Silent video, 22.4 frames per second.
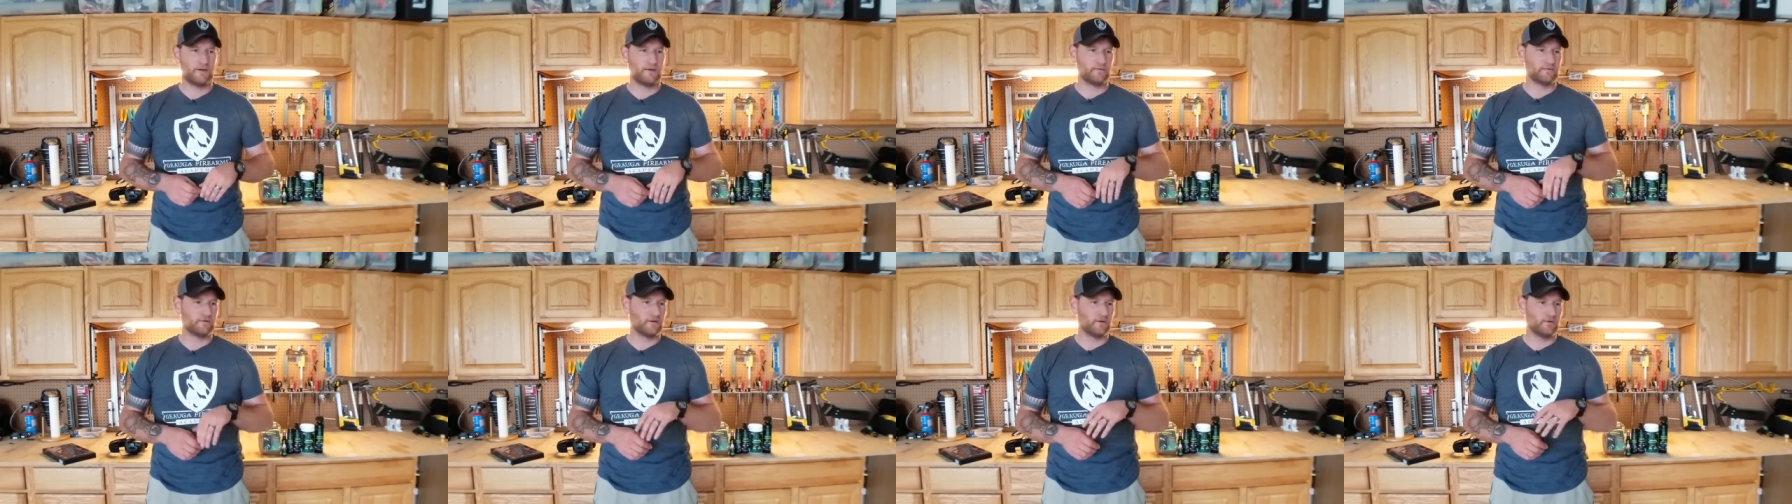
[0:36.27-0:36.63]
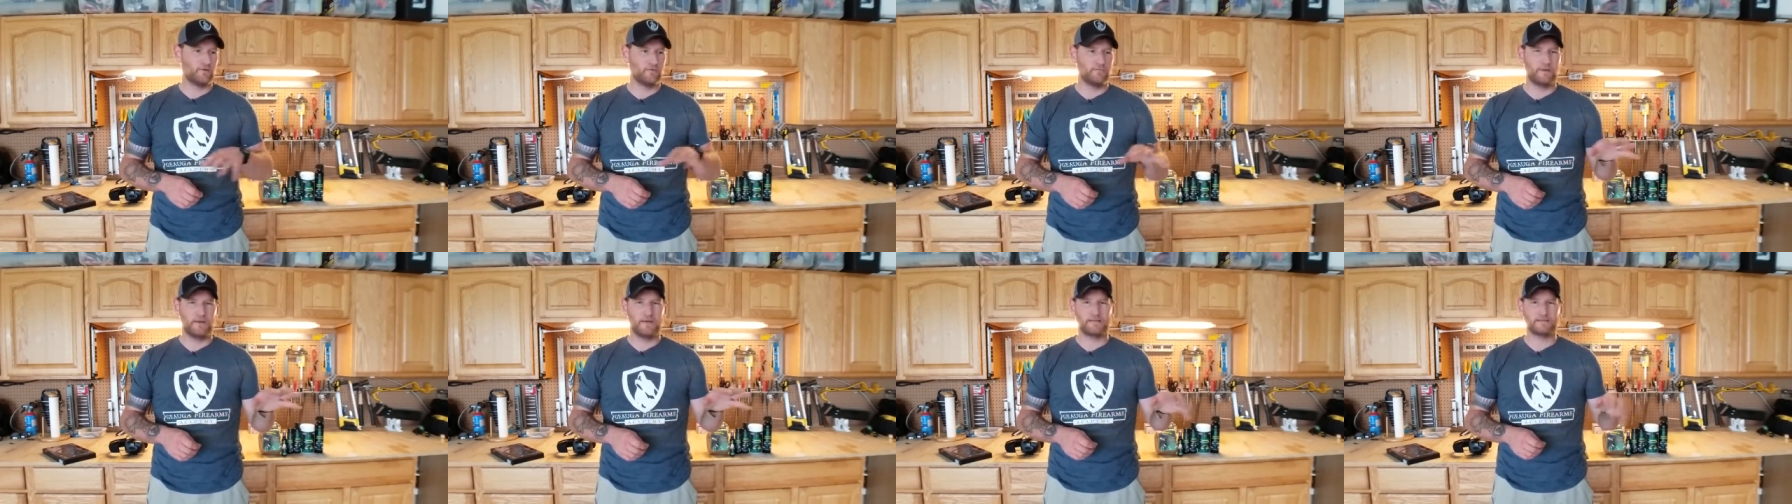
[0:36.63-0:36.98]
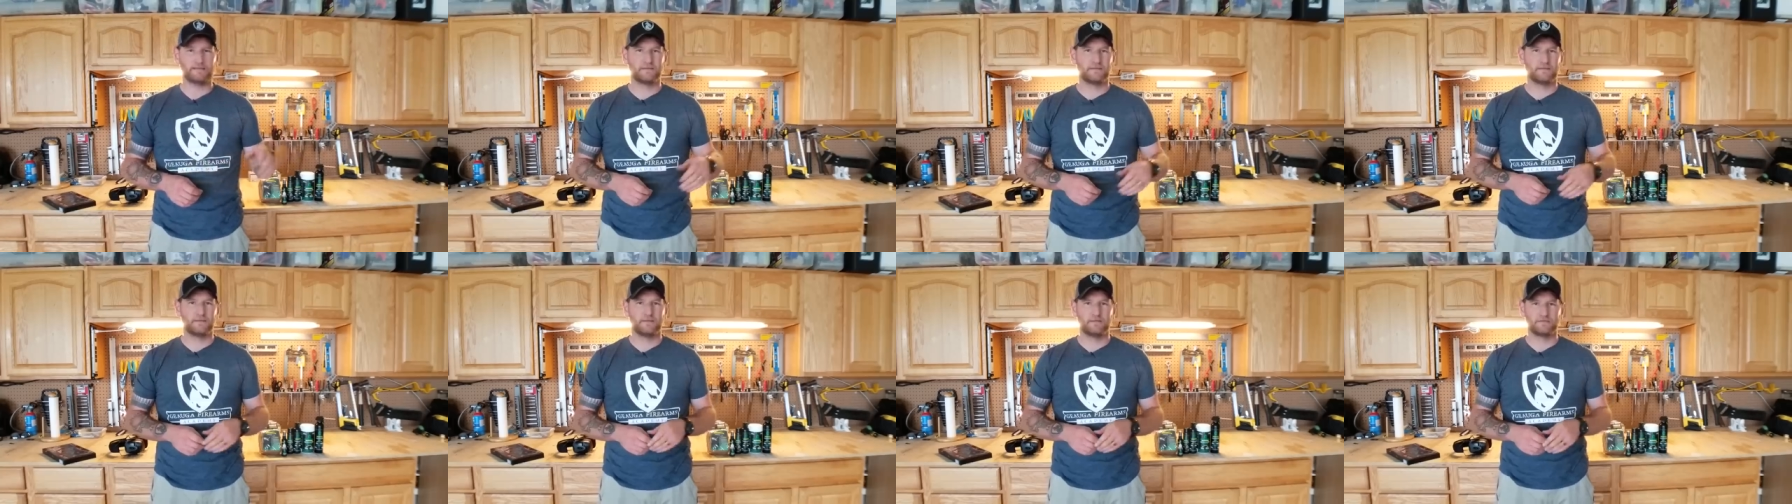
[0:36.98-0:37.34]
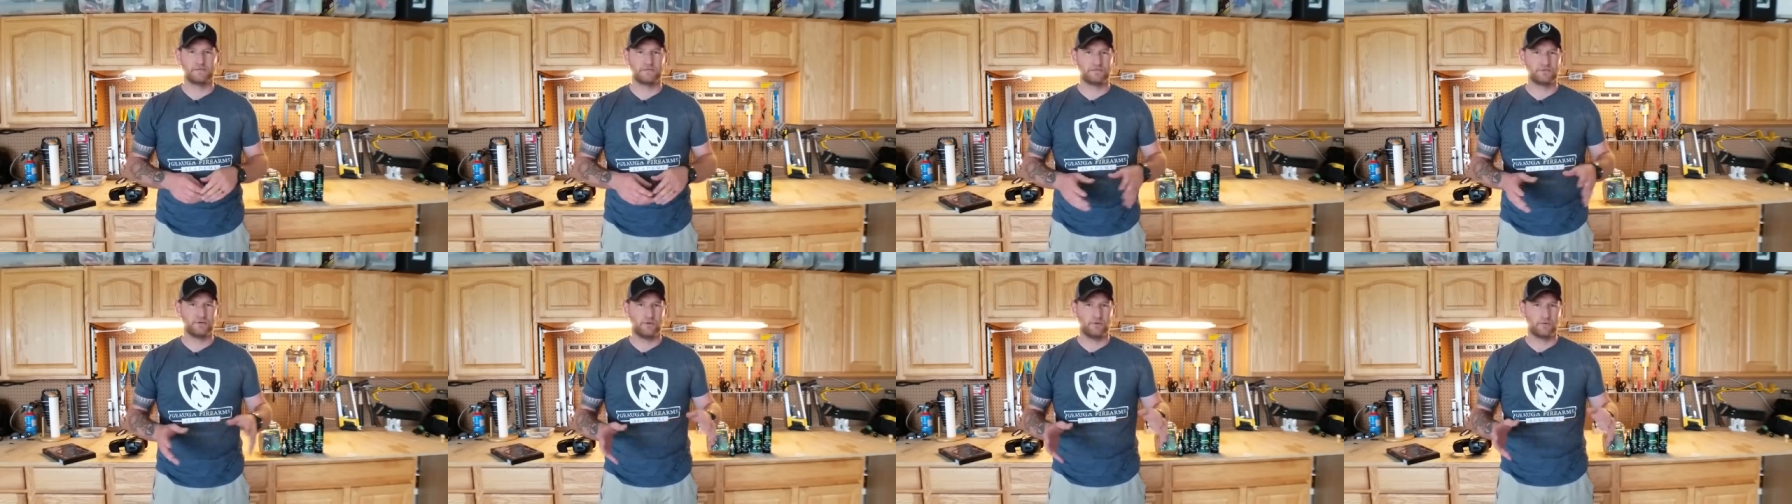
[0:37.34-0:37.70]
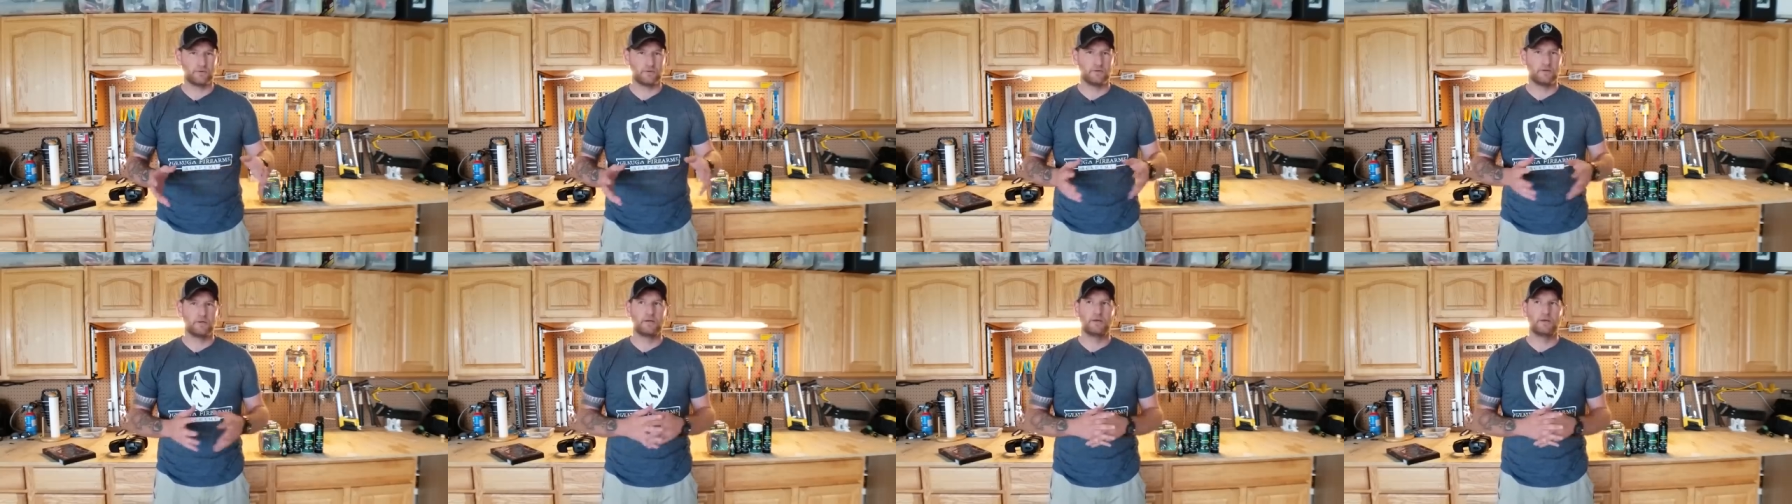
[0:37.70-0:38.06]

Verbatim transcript: I don't care who makes it, it's a joke.